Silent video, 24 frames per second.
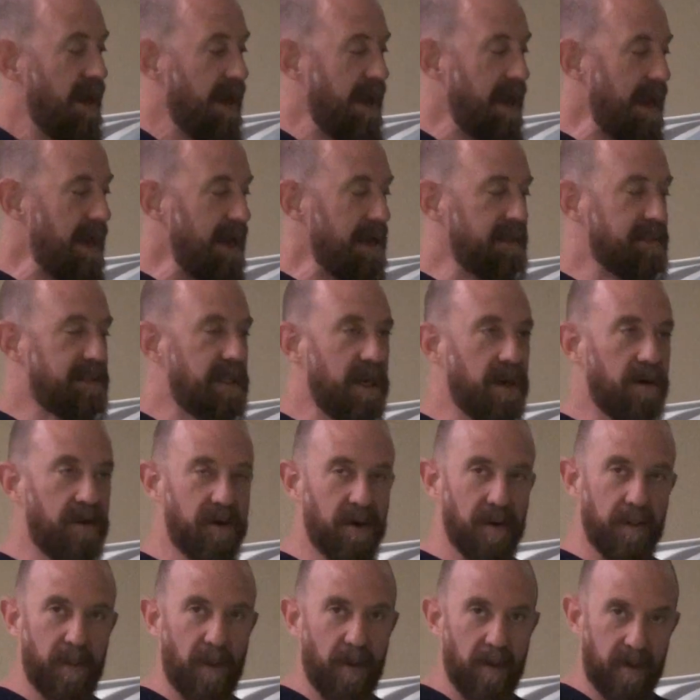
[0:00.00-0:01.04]

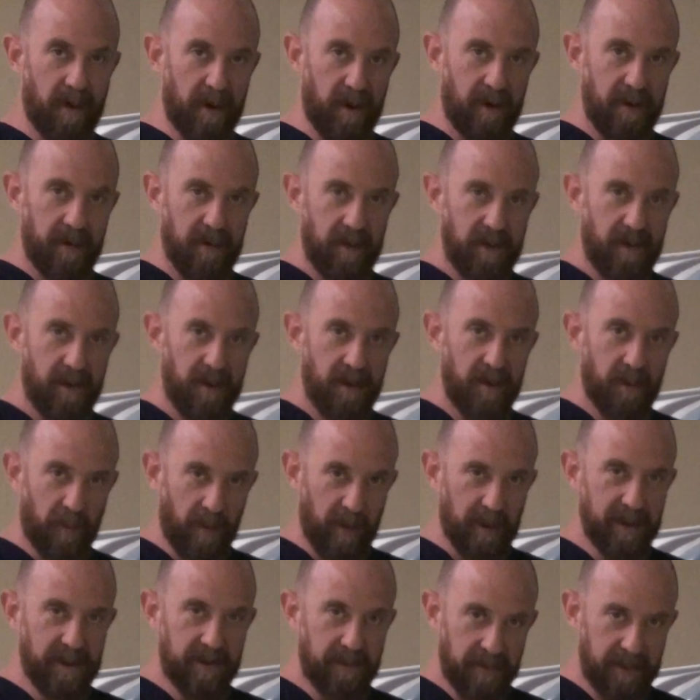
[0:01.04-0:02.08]
Anterior border,
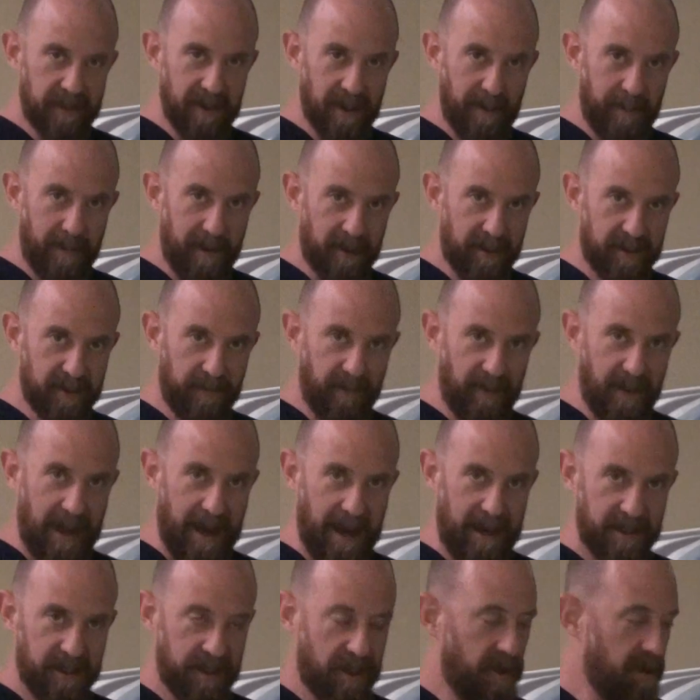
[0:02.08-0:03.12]
1 to 2 centimeters of
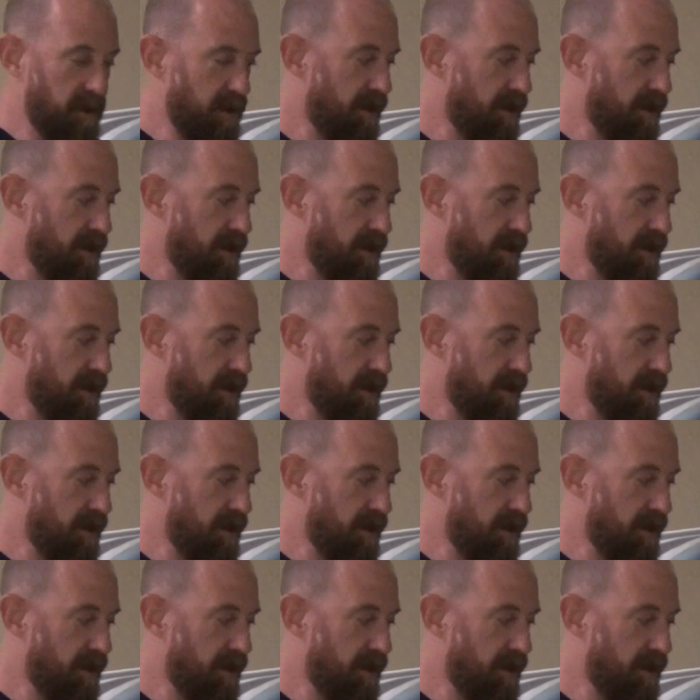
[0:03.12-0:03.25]
flash.